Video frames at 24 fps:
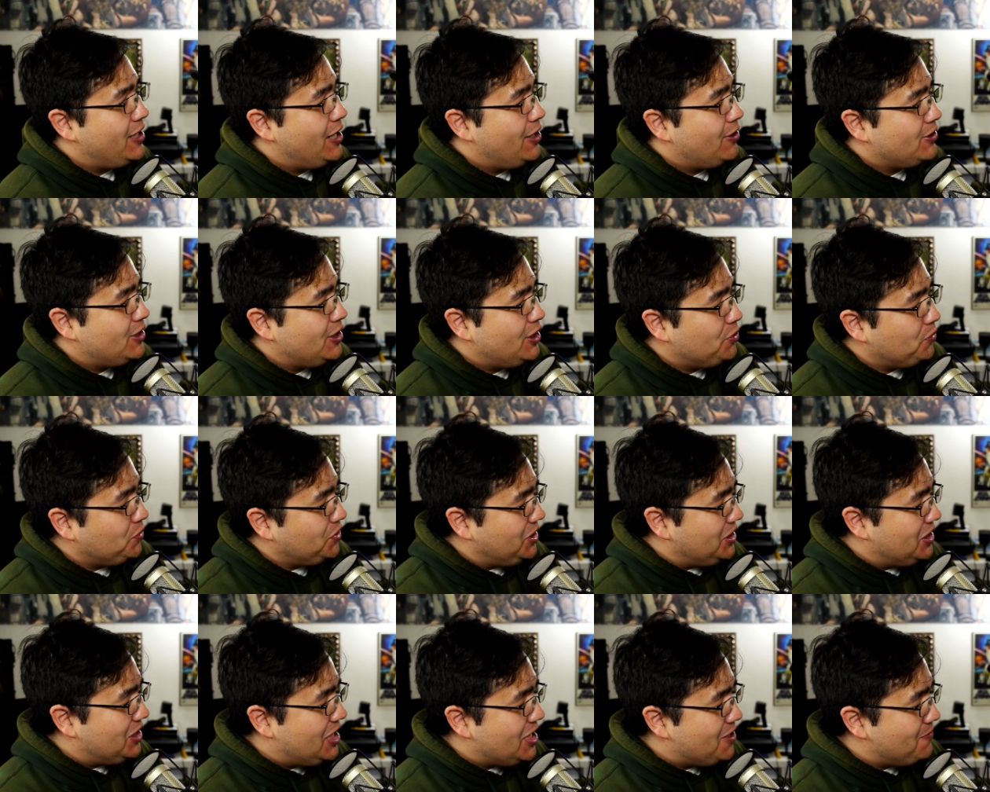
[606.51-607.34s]
Now, it didn't
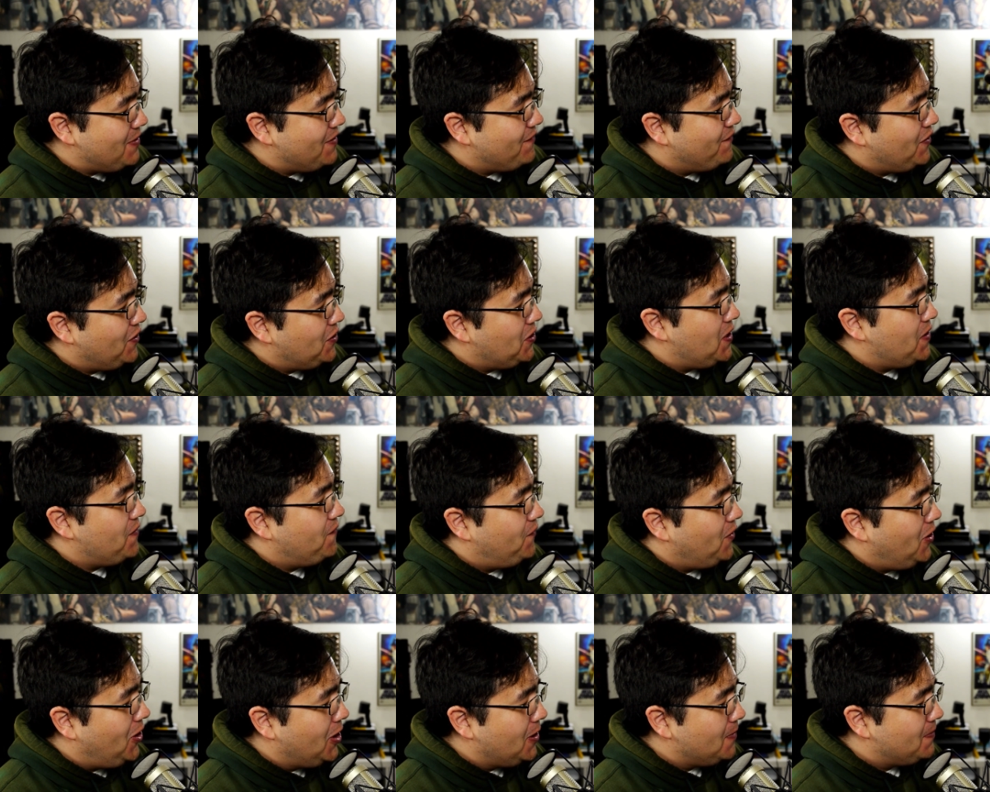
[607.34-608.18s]
really get me very
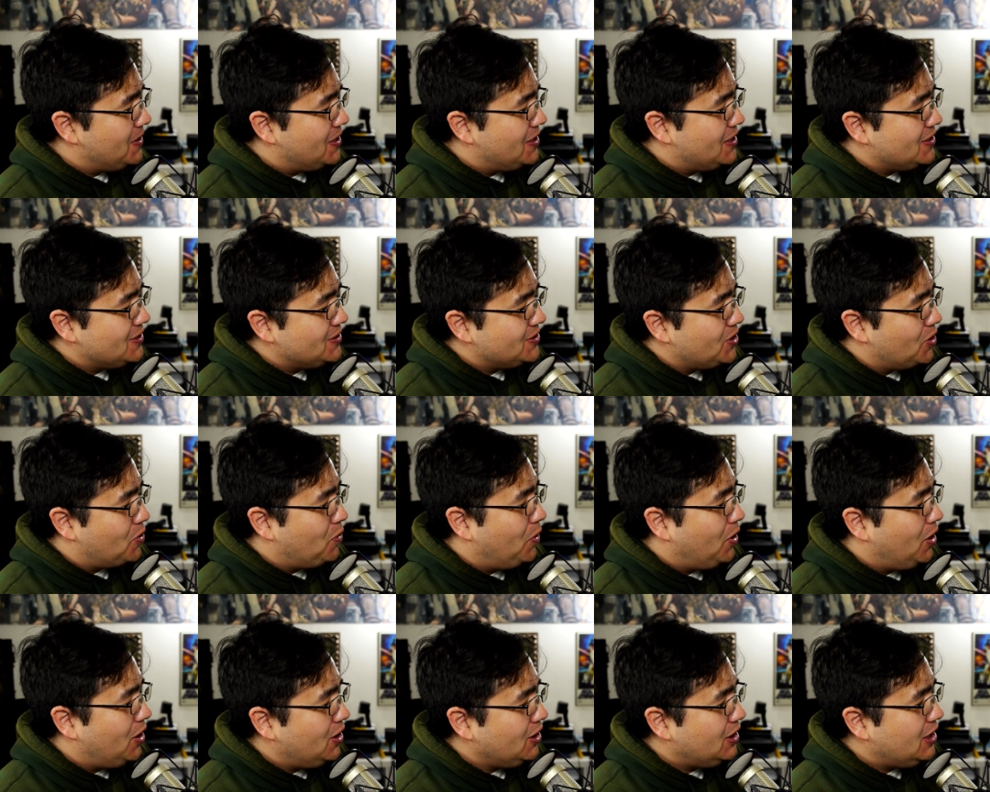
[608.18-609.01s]
far because the
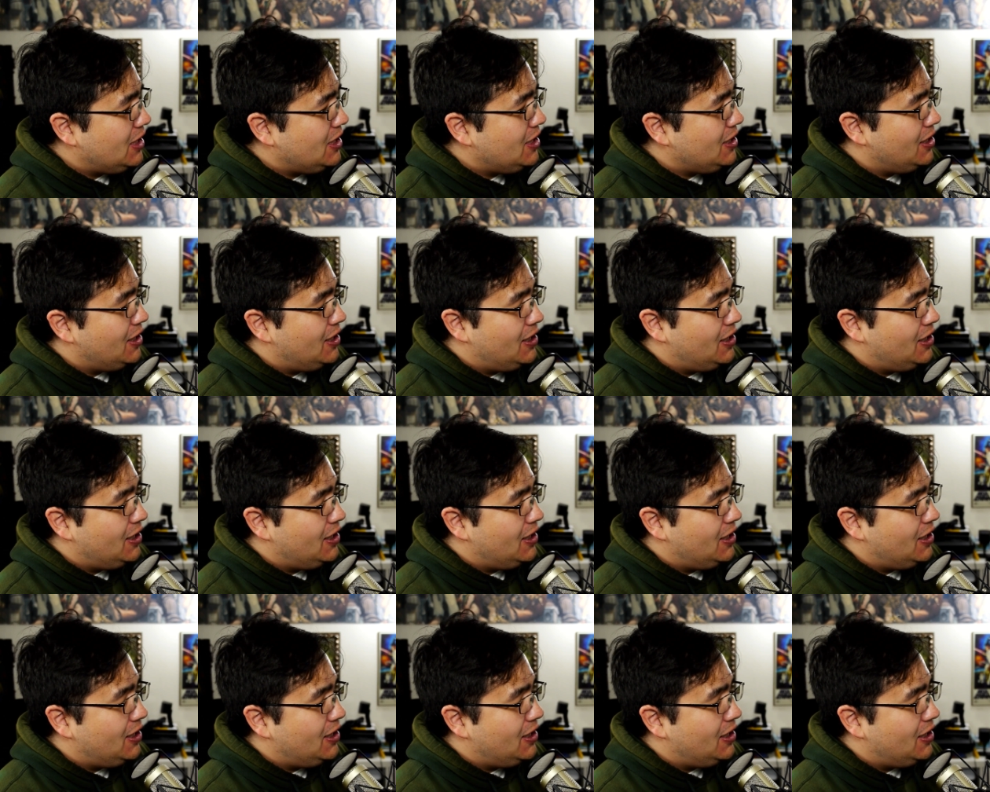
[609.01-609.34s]
quality